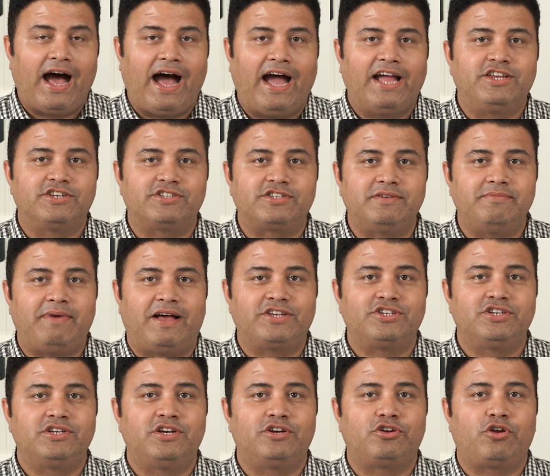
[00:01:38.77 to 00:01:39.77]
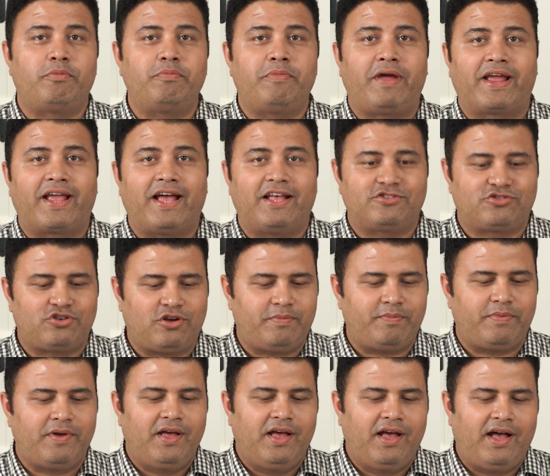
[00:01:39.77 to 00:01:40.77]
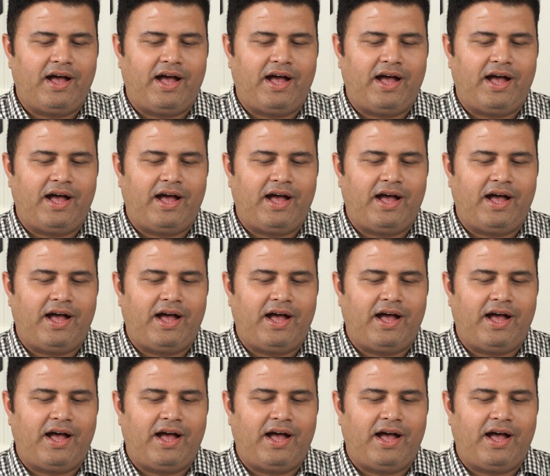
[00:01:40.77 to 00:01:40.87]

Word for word: I just imagine it on my gas top.